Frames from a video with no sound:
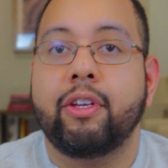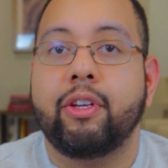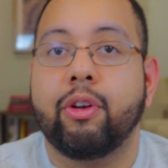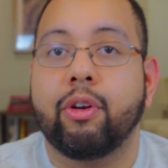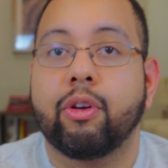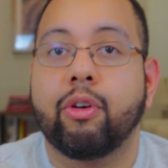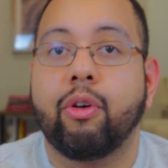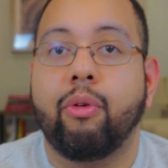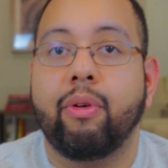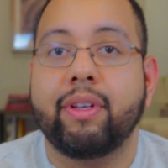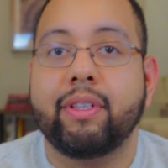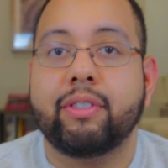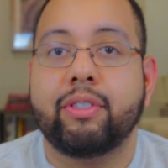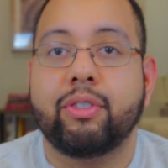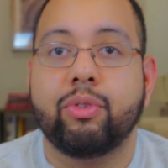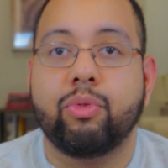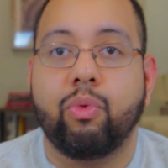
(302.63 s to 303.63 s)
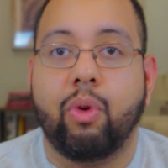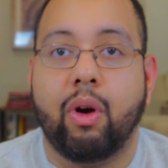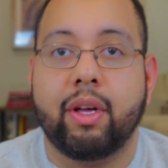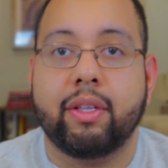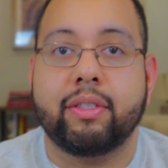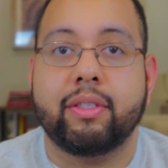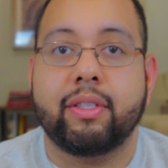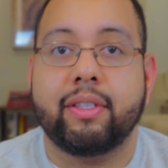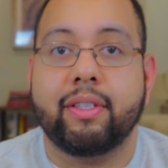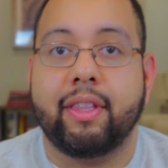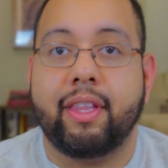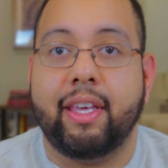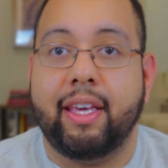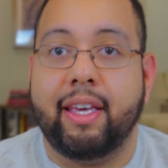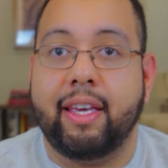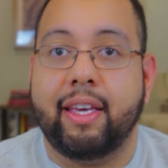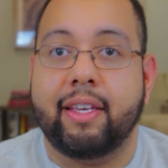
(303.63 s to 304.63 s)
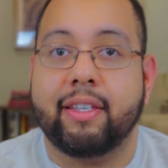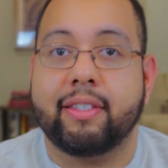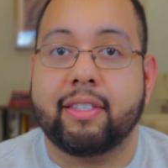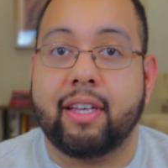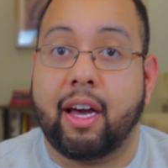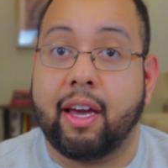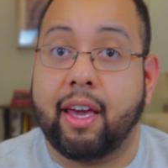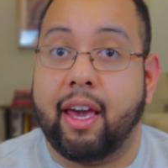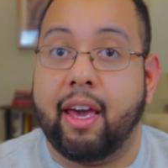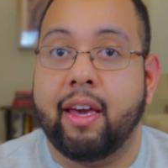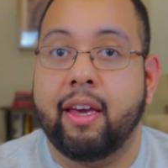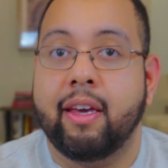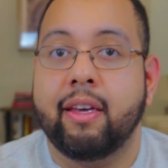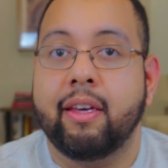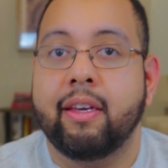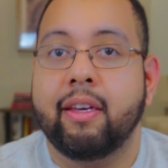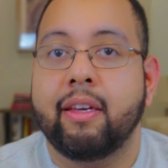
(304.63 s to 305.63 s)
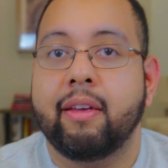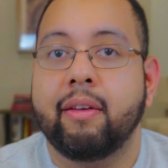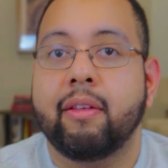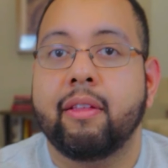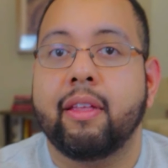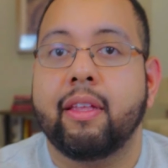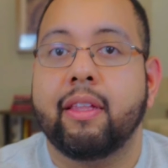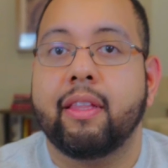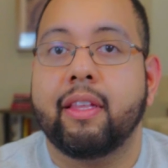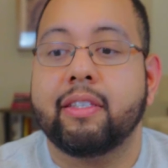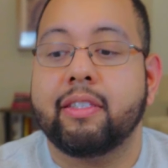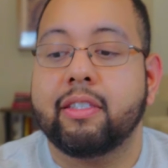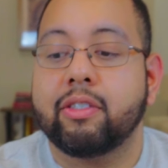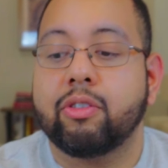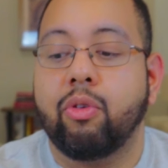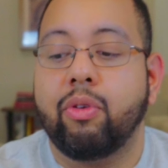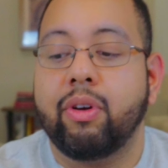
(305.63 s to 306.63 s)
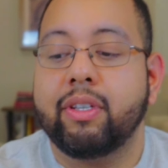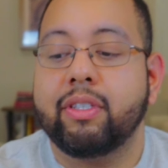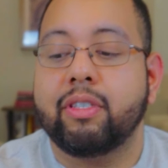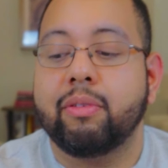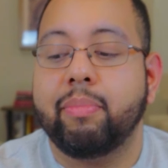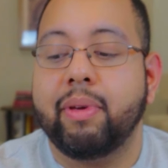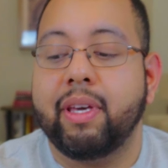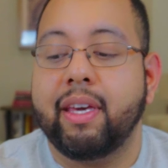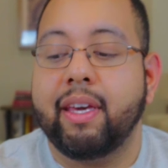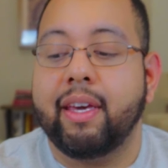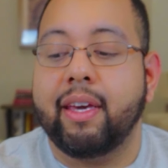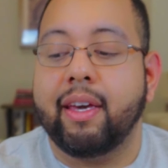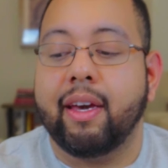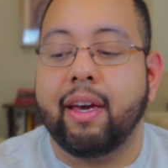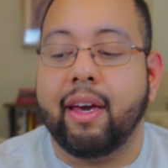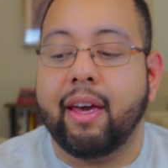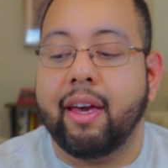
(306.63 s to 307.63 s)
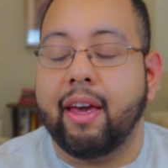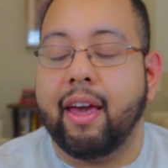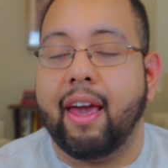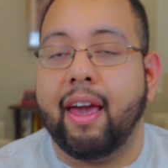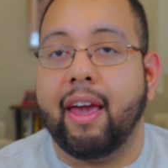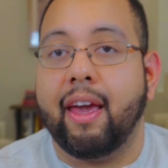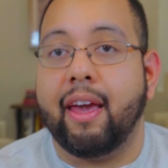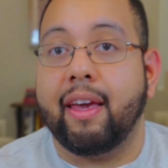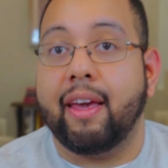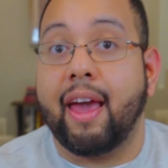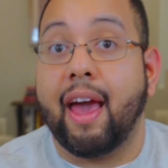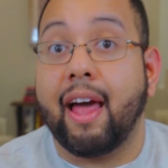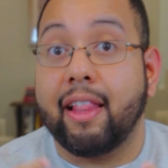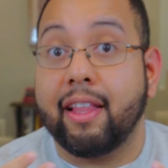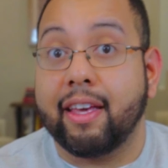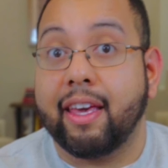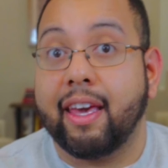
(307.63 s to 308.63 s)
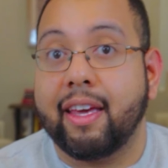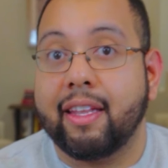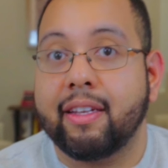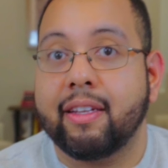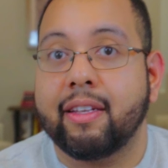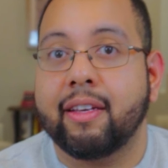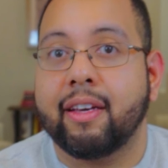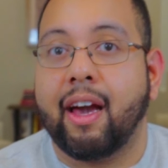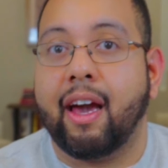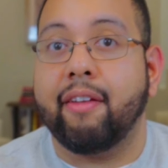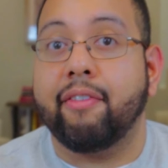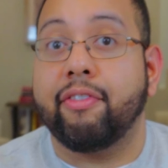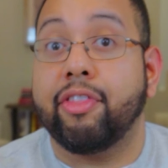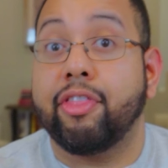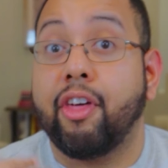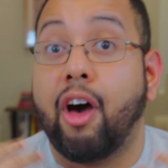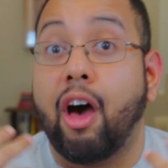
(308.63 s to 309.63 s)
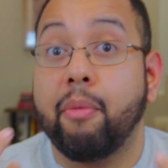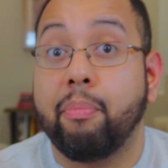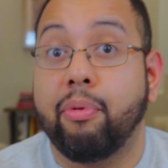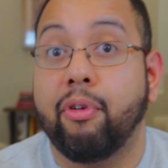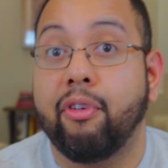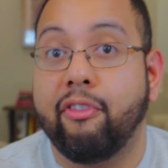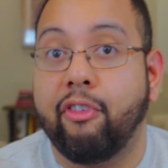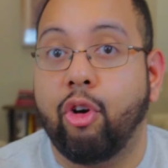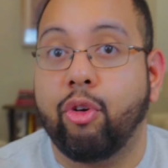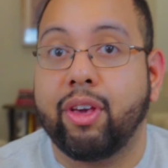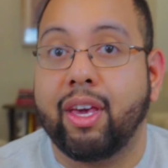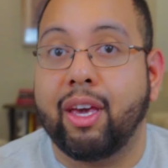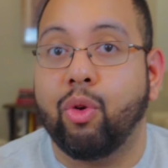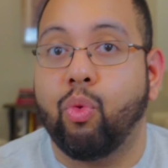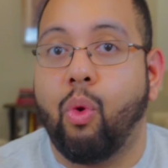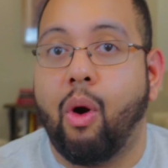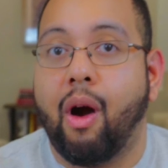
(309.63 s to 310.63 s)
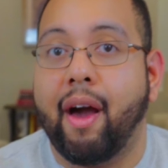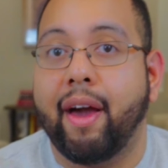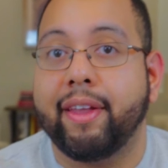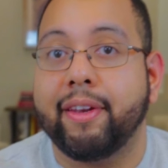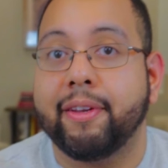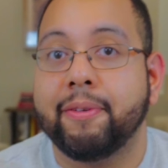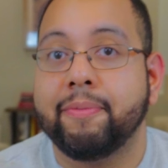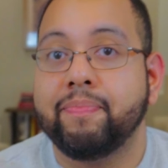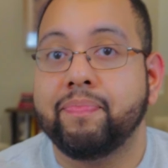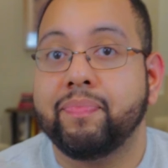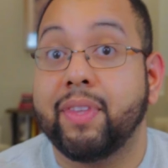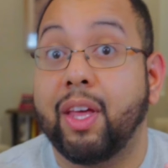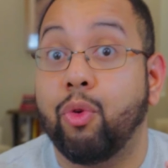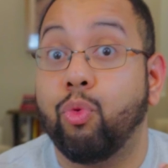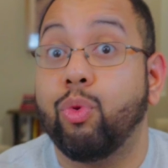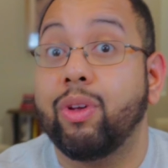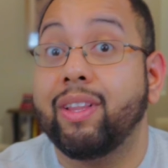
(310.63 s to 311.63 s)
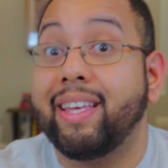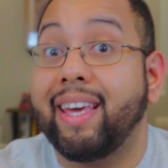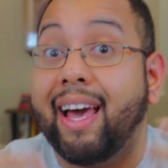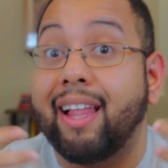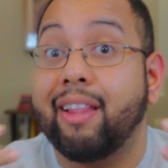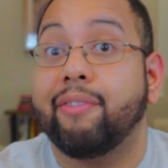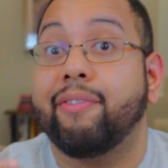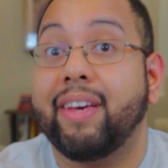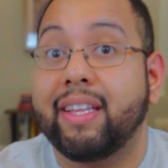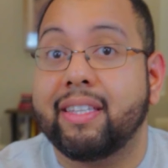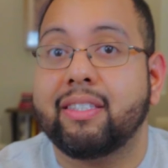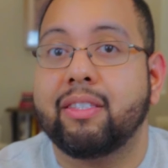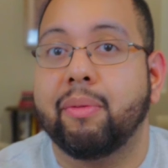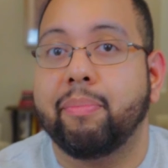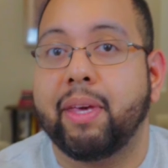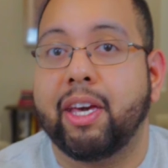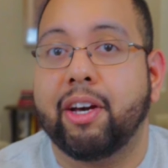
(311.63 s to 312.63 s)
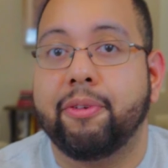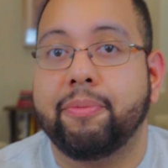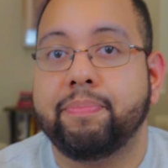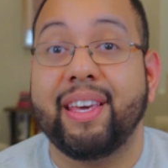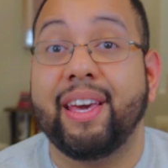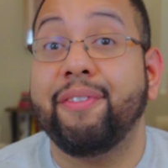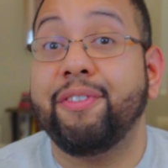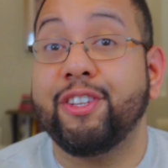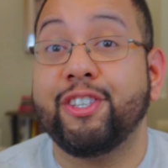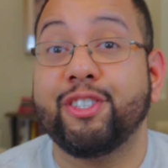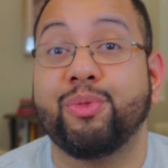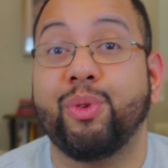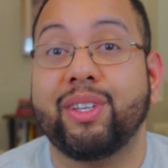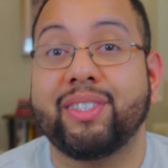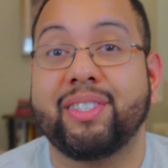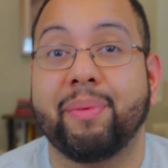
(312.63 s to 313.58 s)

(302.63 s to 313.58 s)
you're going to want the sake. This is going to be a elegant, kind of thought-provoking wine that really elevates the meal. If you just want